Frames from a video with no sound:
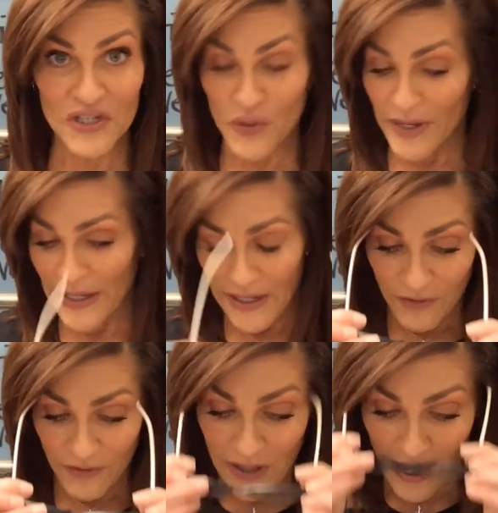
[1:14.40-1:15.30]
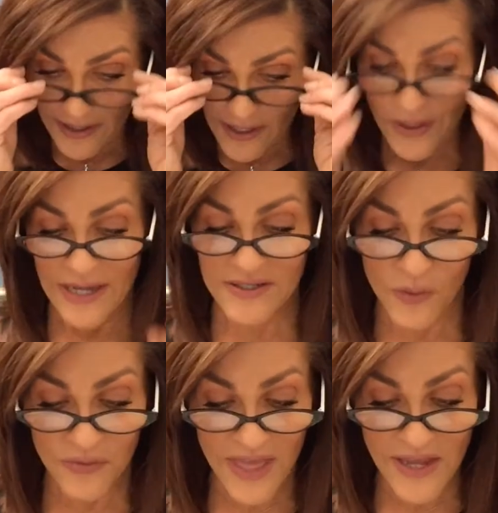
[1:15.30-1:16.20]
join in if you'd like. Okay,
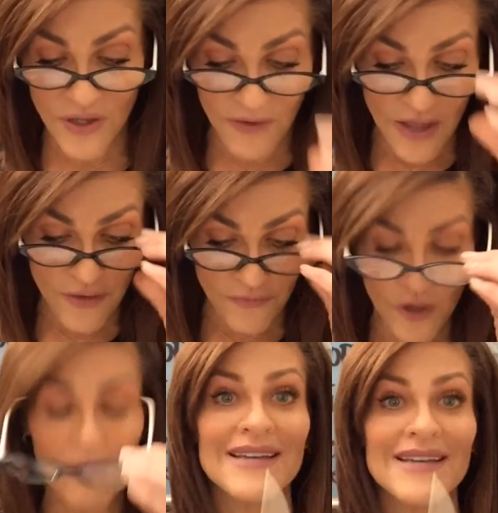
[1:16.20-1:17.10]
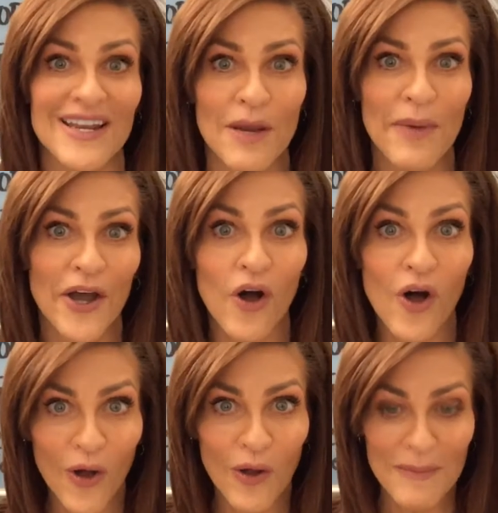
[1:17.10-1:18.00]
so thank you, Father, for your blessing upon
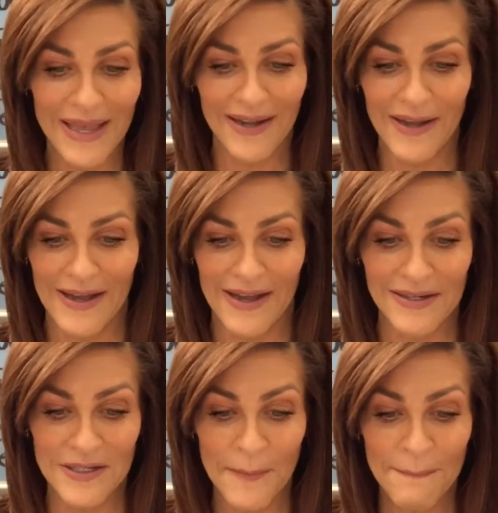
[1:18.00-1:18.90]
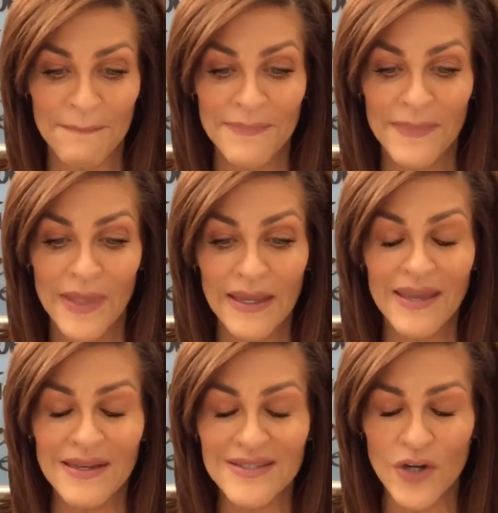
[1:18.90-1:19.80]
all mankind,
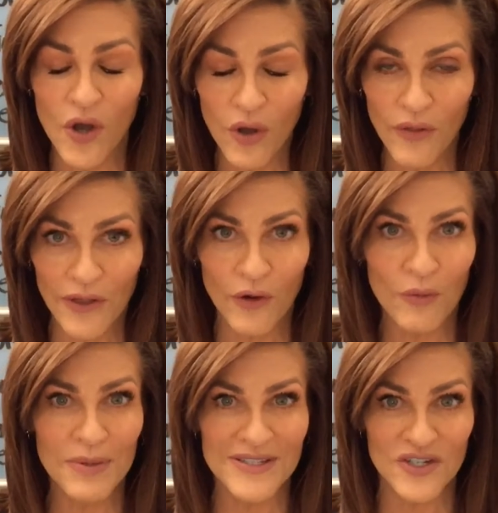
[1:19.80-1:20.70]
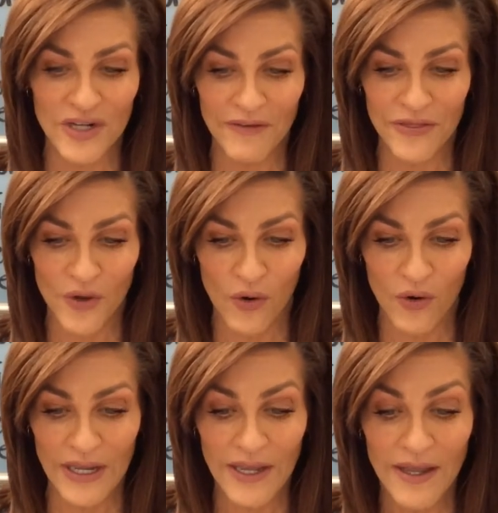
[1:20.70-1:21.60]
kings and all that are in position of
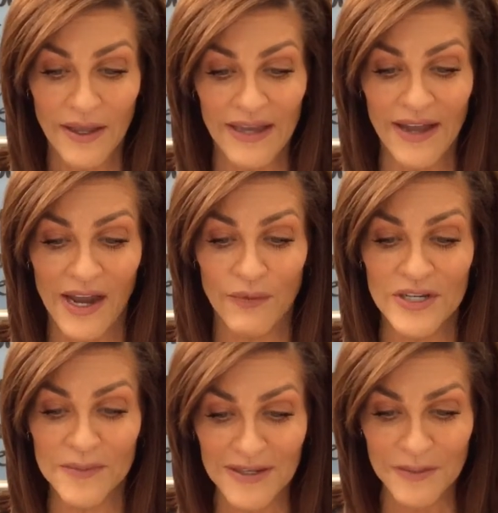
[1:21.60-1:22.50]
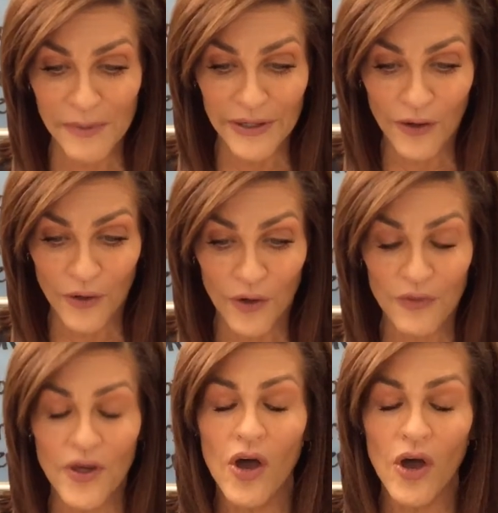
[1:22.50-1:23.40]
authority and high responsibility on
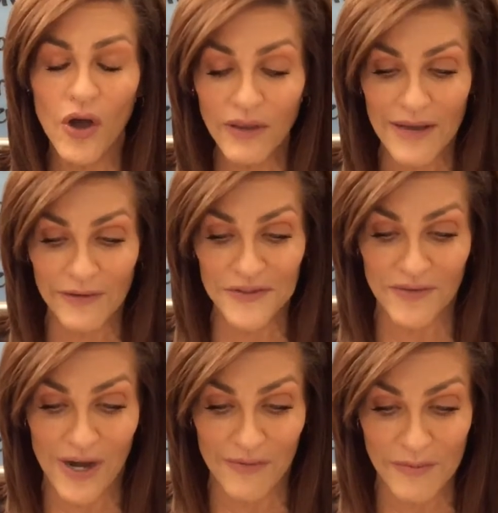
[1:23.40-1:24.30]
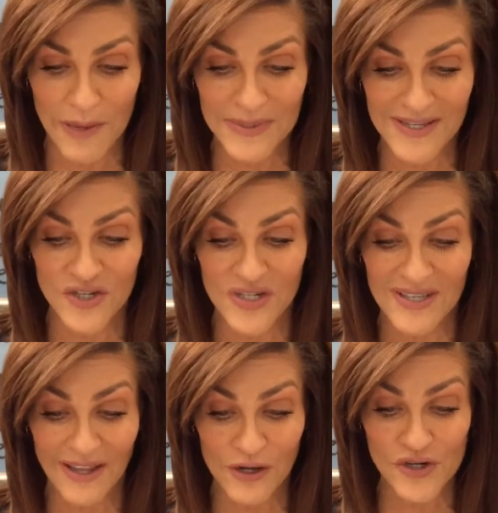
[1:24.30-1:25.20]
earth, all levels of government positions
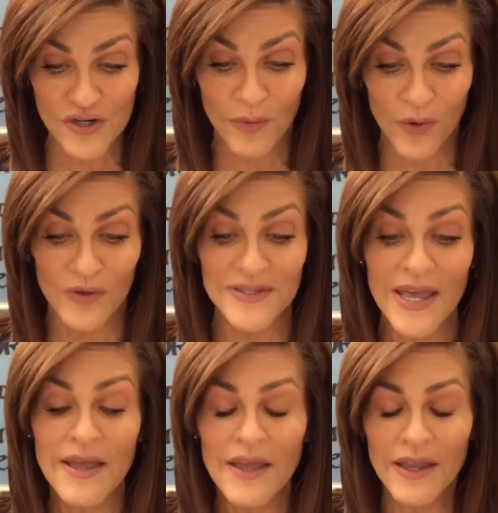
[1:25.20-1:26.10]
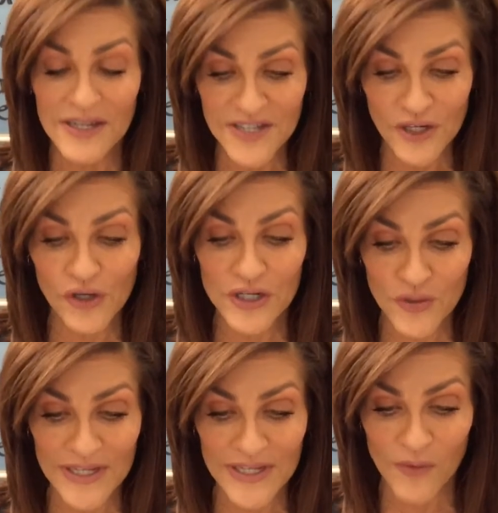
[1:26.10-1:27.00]
and leadership roles, continually
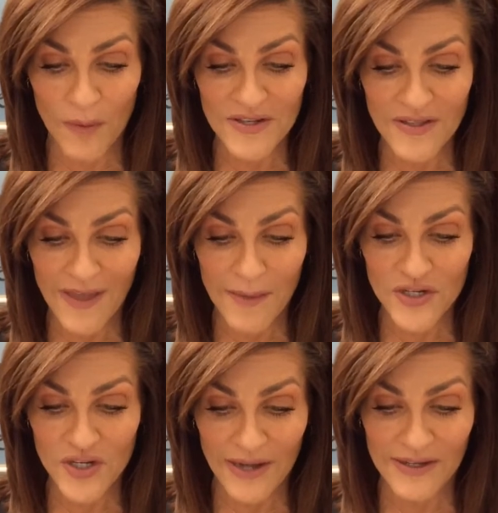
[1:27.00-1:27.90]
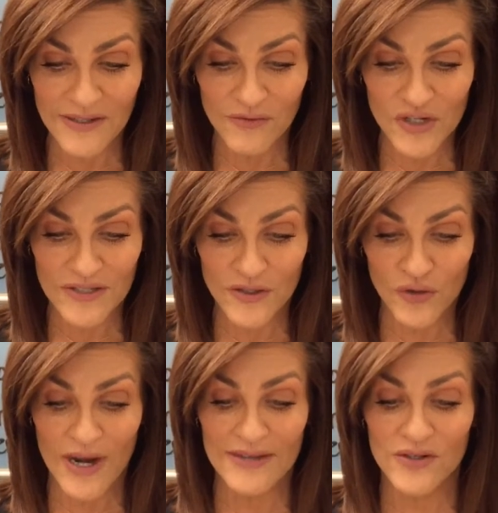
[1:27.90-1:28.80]
transform into the image and likeness of Jesus
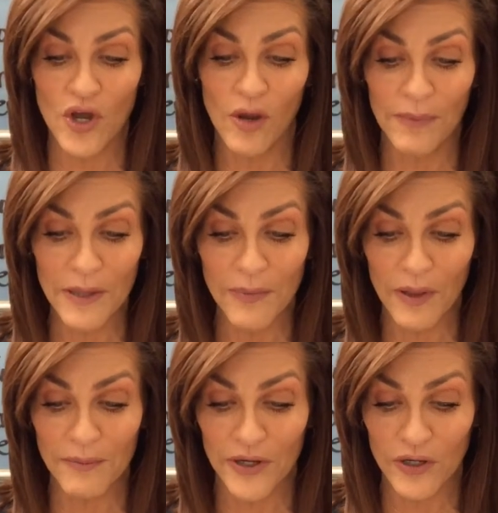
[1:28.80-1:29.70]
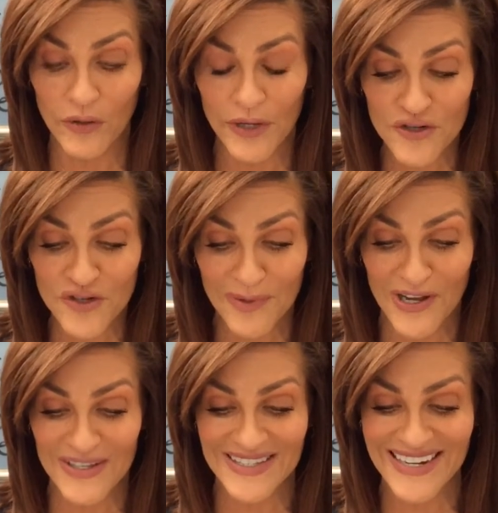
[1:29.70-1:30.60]
Christ. All people and political leadership
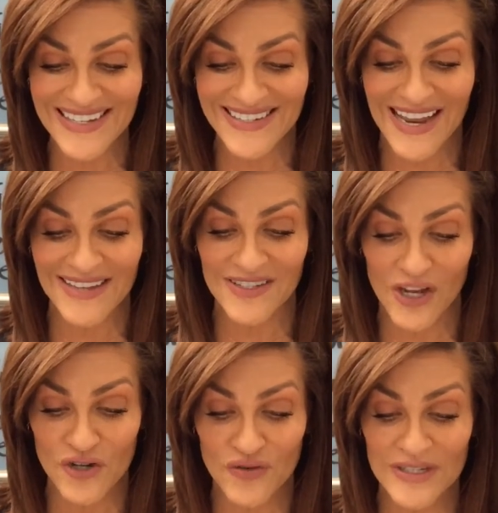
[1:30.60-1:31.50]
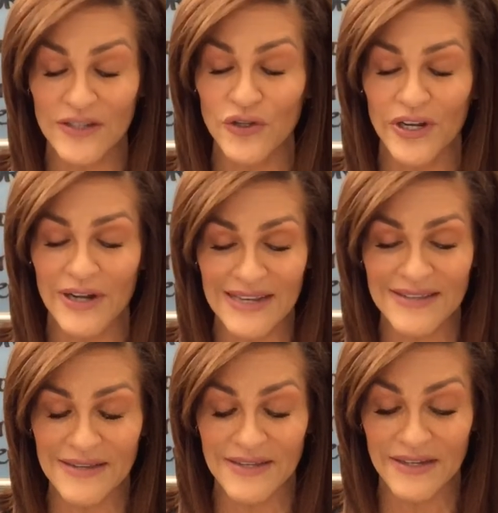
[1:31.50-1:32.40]
in all cities, states, countries, including the
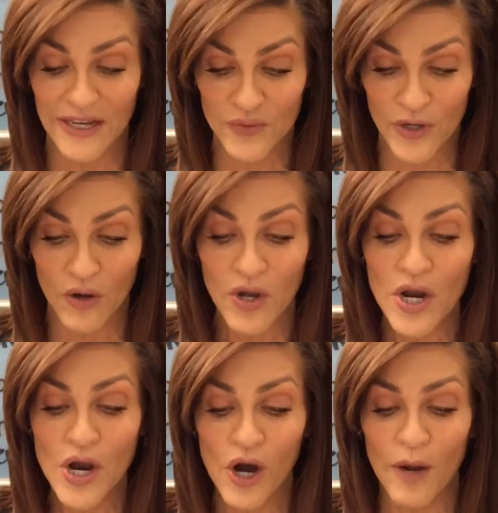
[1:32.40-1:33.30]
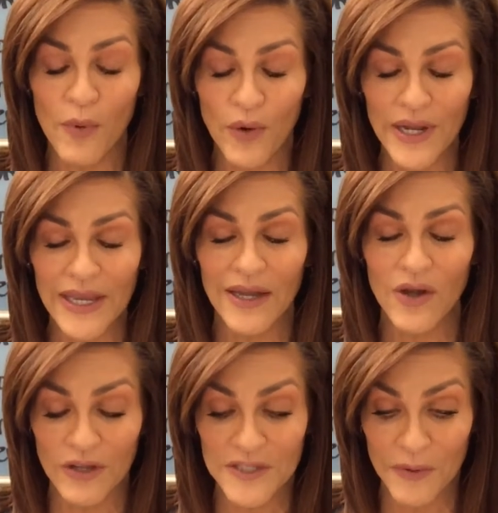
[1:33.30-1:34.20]
United States and Israel, are born again,
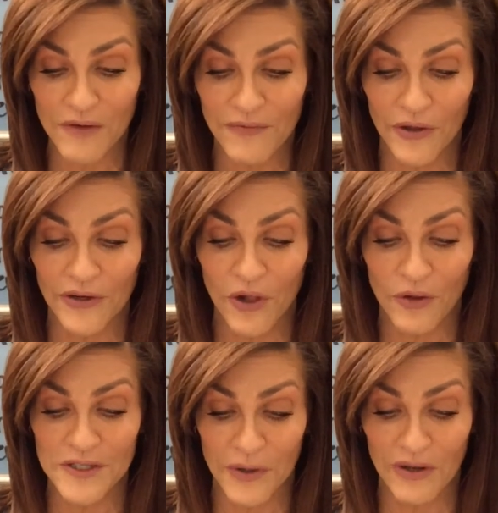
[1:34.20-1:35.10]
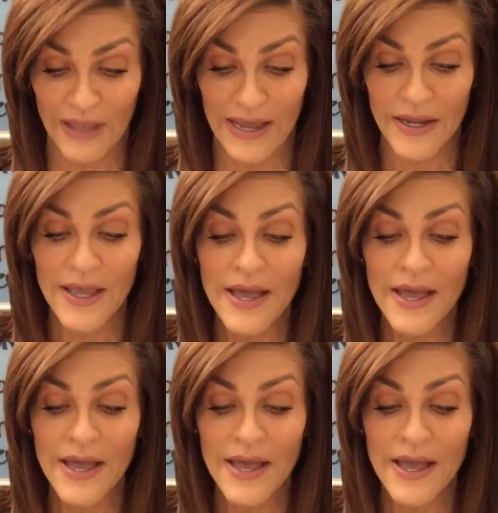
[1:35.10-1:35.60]
Holy Spirit filled, and Holy Spirit led.